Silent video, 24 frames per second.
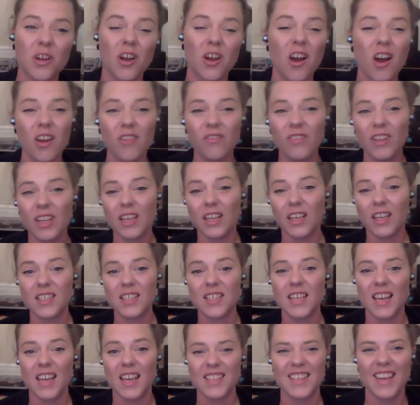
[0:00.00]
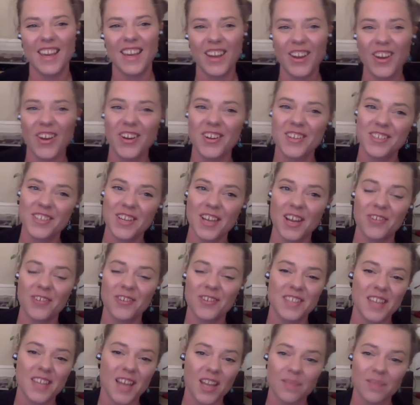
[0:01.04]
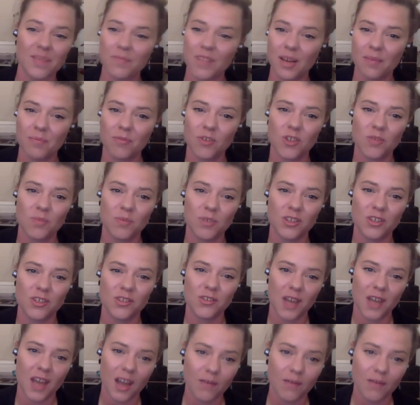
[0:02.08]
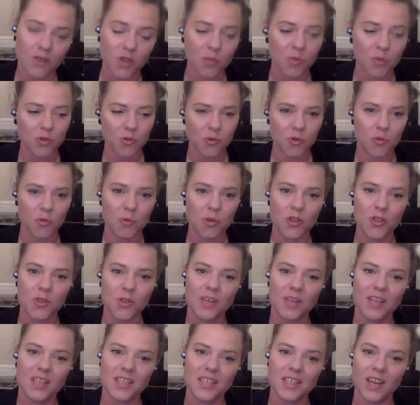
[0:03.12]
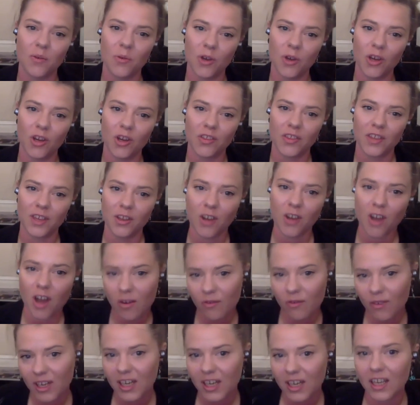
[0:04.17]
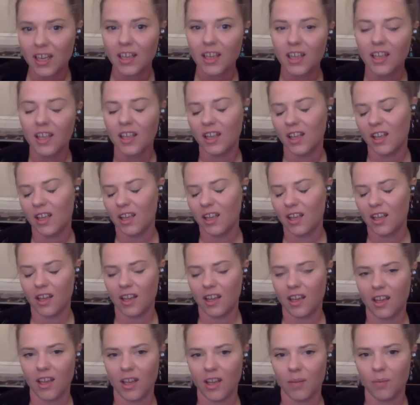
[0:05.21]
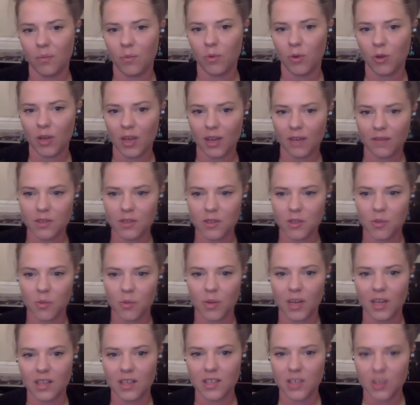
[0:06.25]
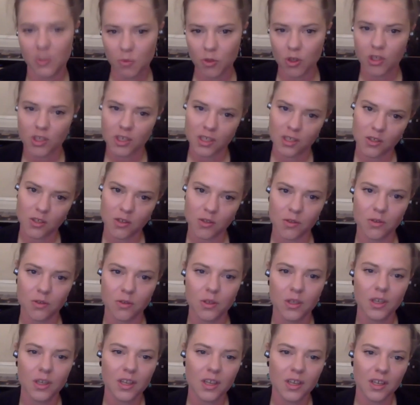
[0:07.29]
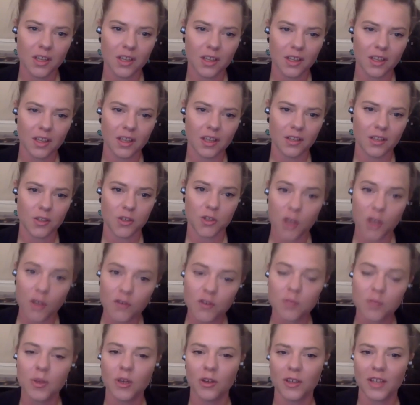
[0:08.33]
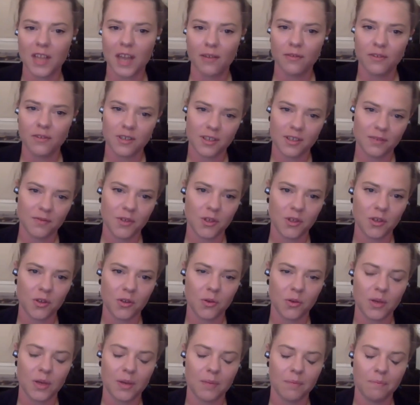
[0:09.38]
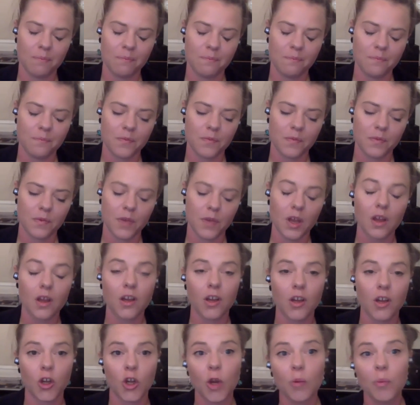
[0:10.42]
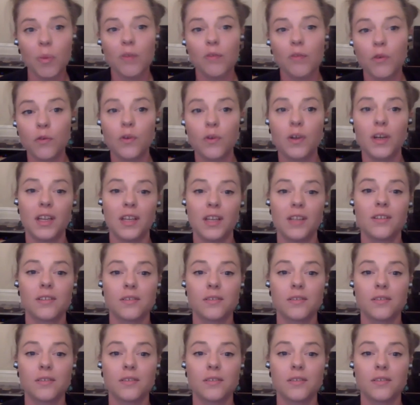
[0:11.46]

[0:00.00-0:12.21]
can't really take take on shadows that that much, because you have so much responsibility at work that you can't really um, look after someone else as much as you deserve to be looked after if you um, come there for free.